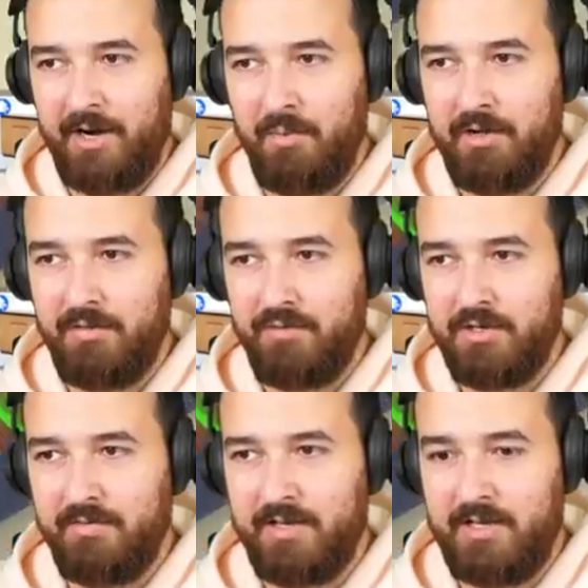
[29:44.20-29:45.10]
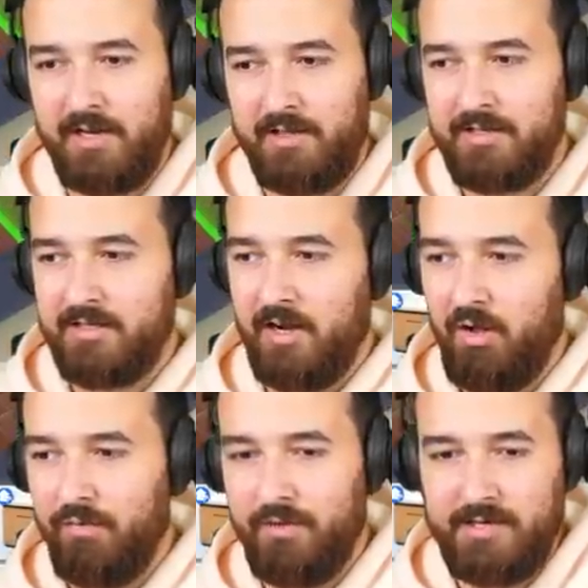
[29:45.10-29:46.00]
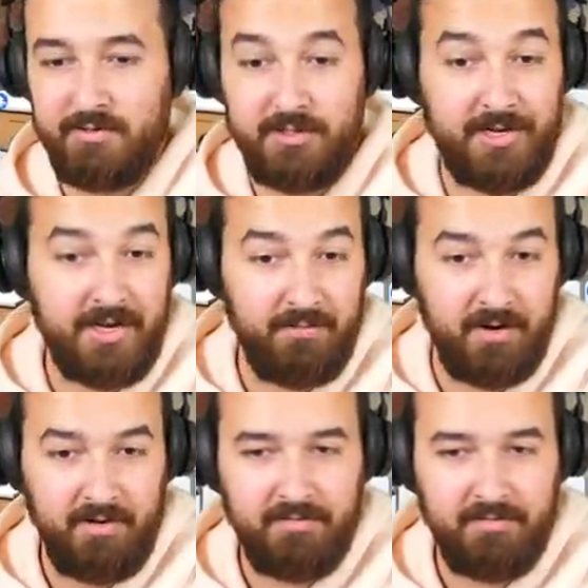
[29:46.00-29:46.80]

I know we've got the fridge over here. This is the old fridge, which we're going to get rid